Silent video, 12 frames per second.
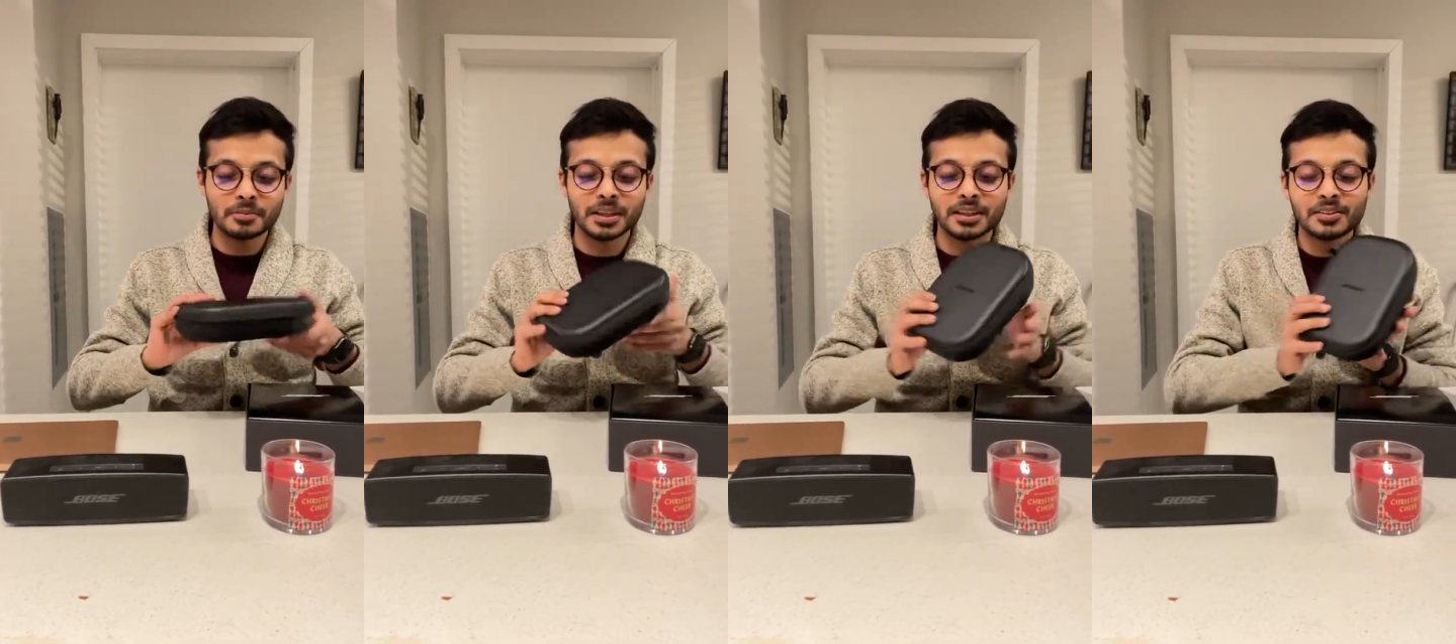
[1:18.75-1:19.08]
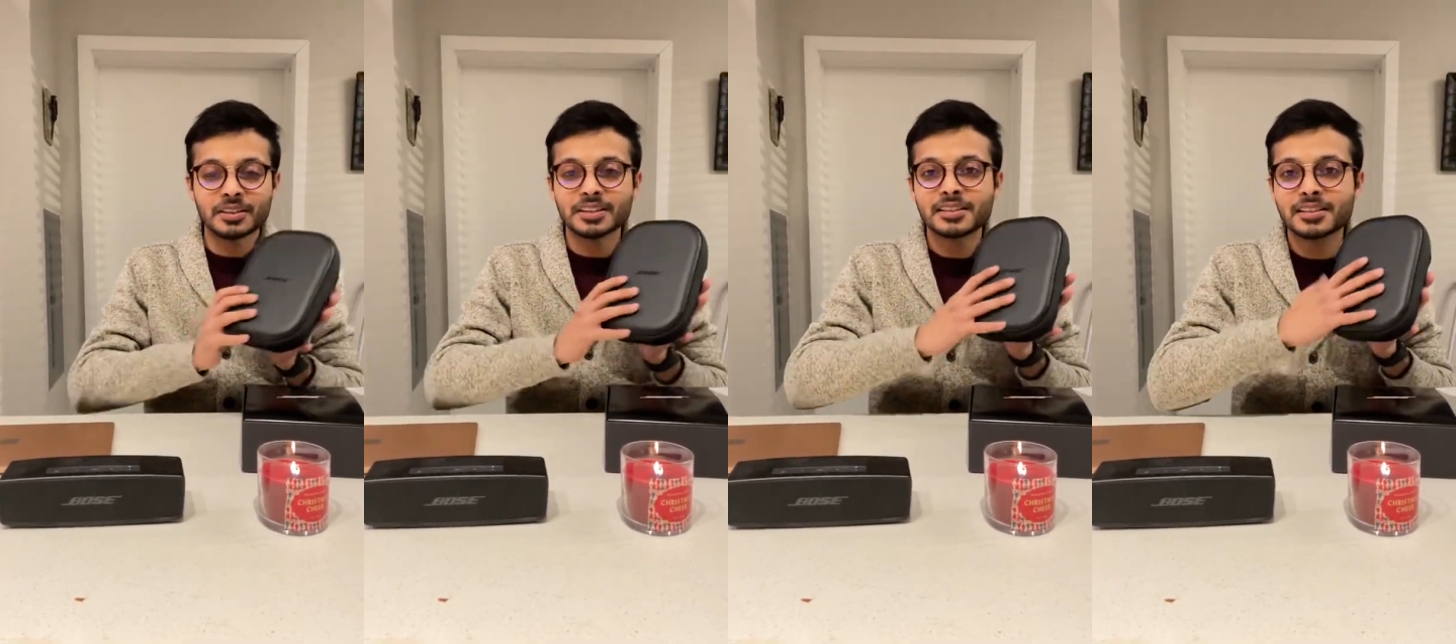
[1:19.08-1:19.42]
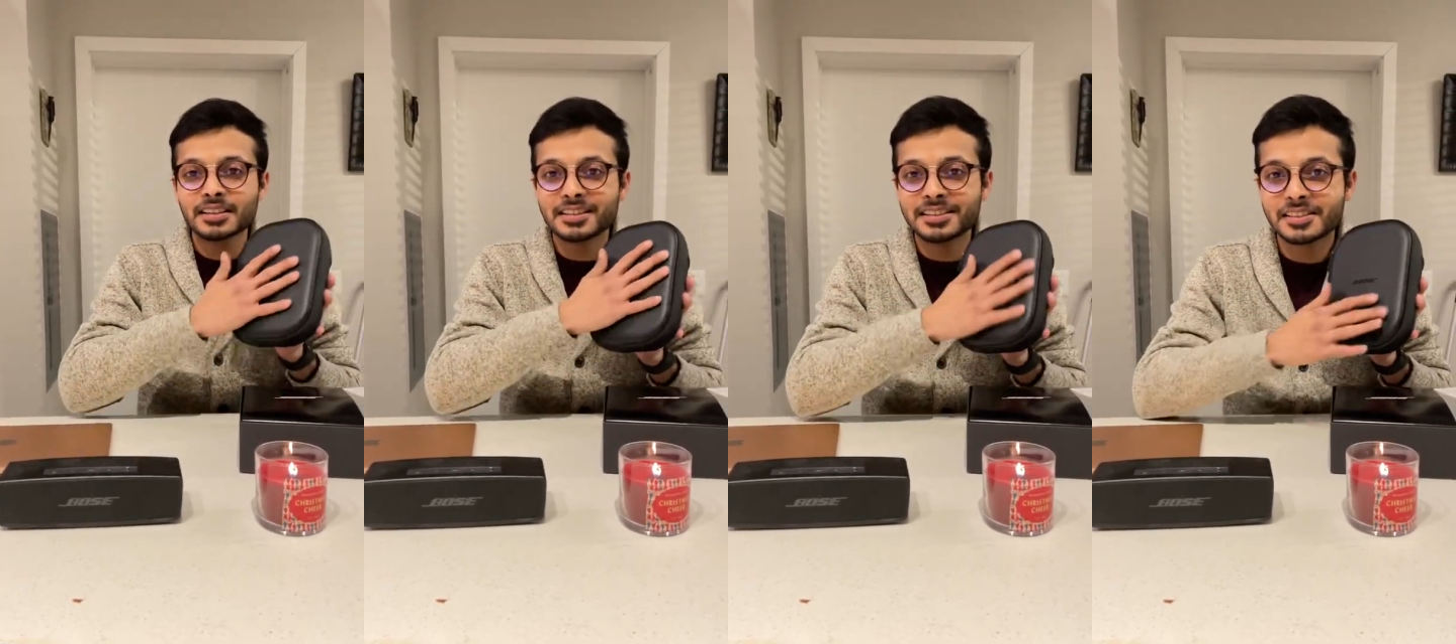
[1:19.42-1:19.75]
Like you can see,
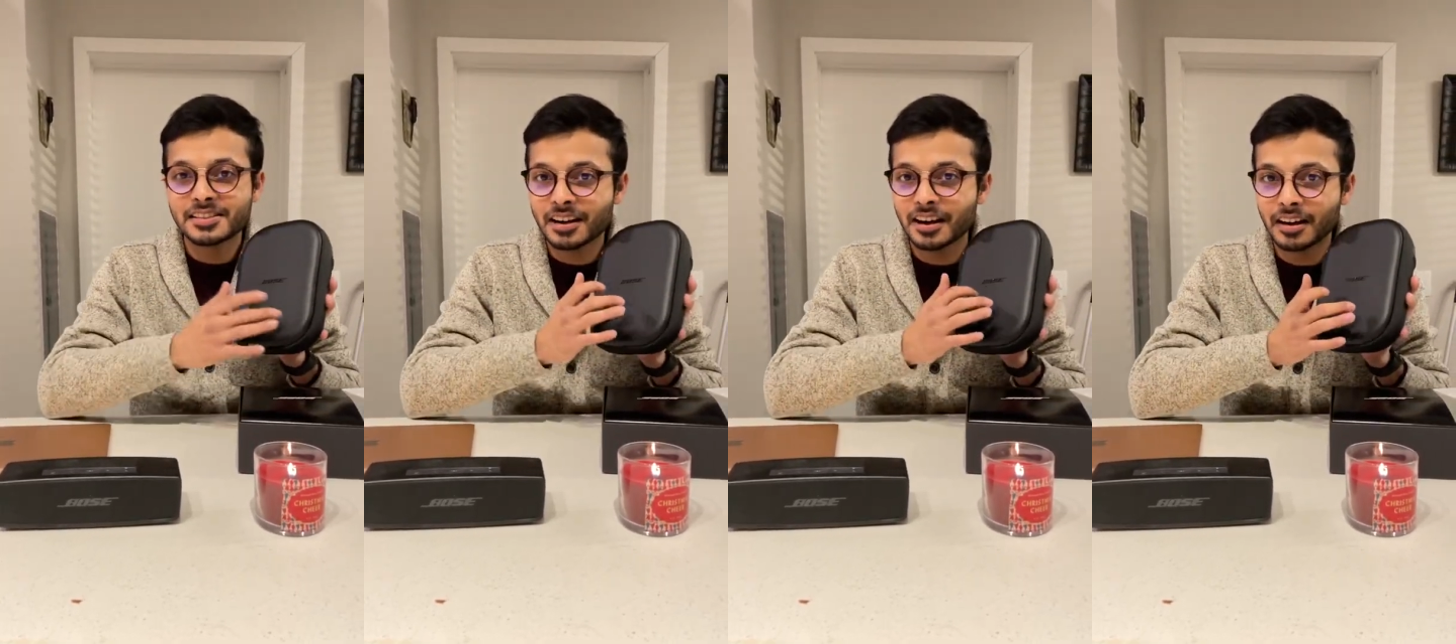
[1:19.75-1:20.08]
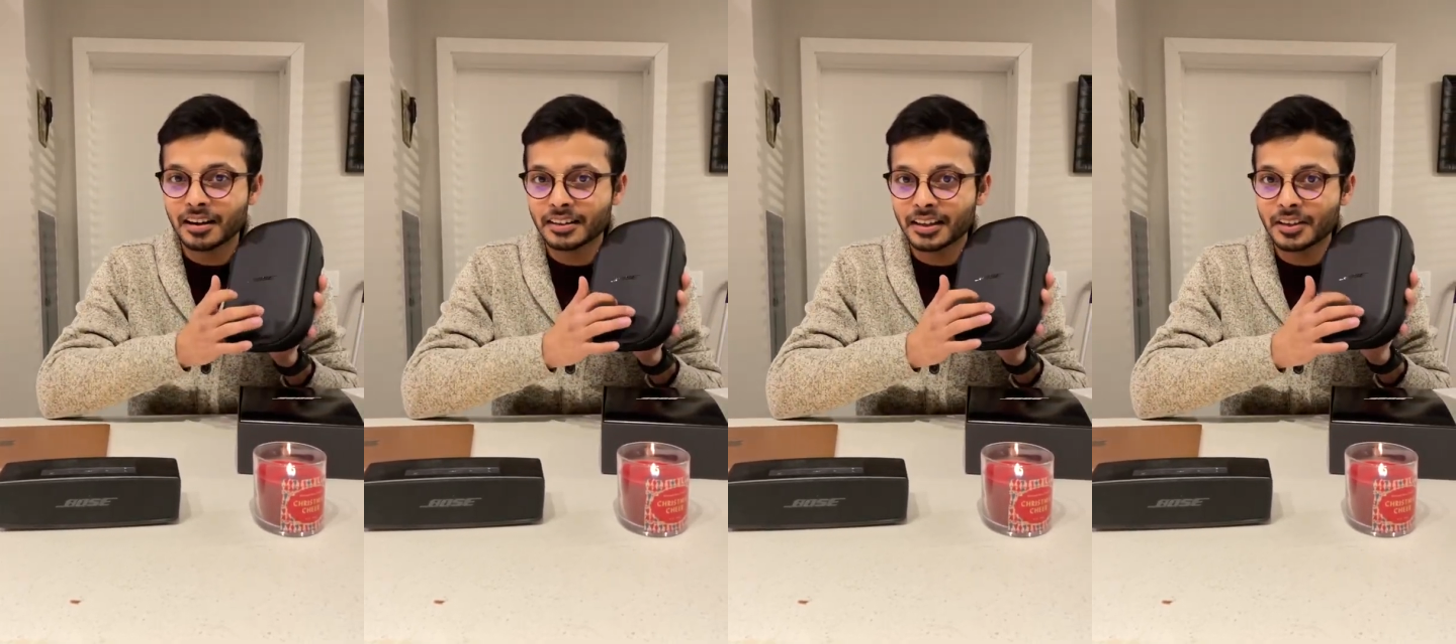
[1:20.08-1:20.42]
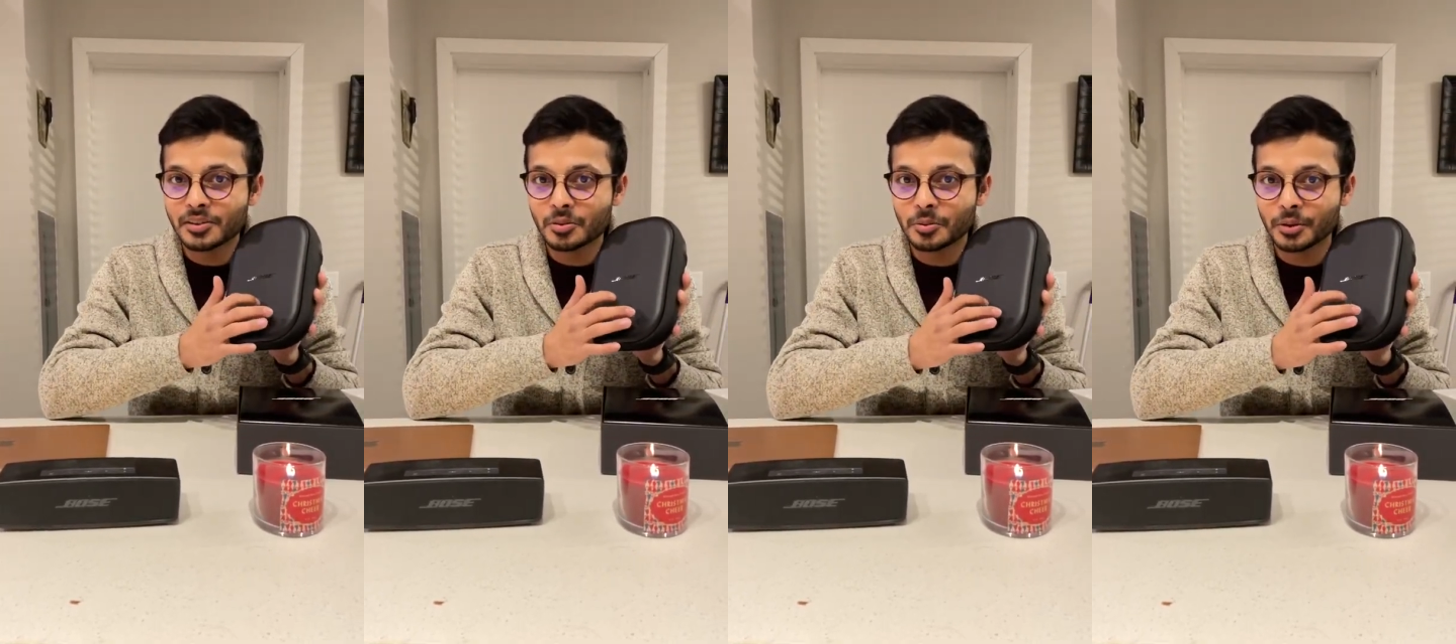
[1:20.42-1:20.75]
this is a hard
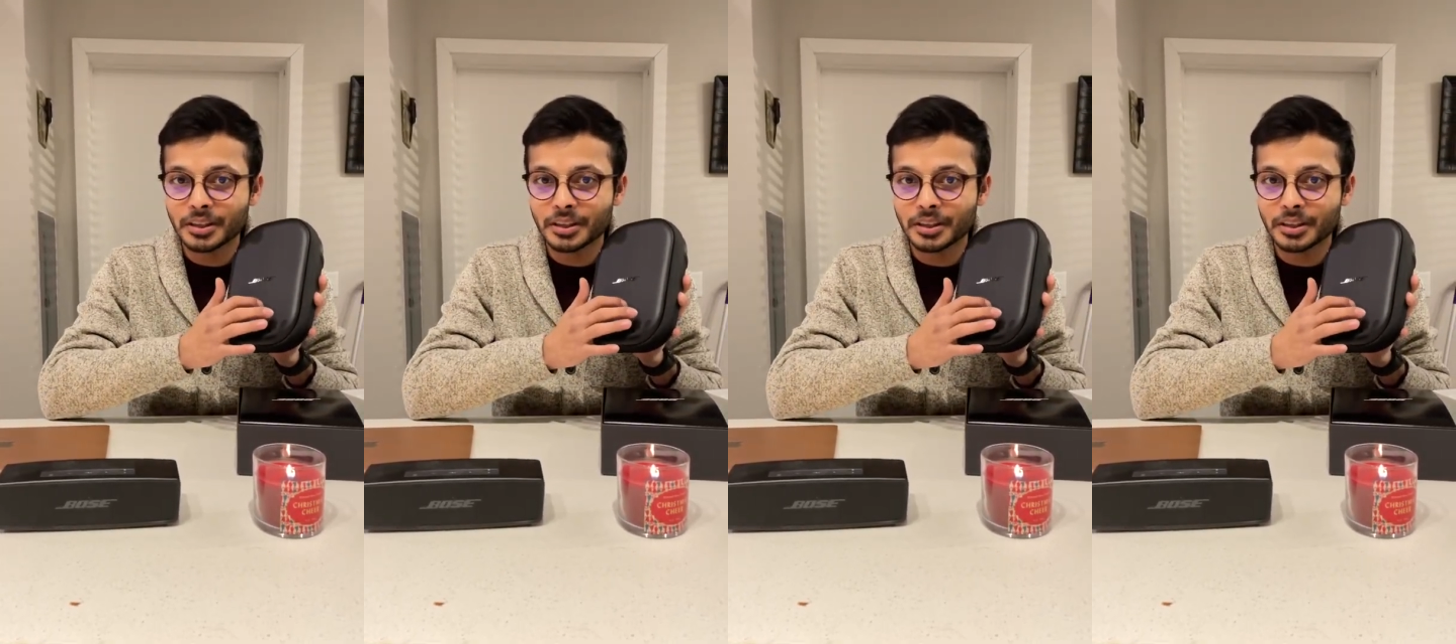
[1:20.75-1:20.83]
case over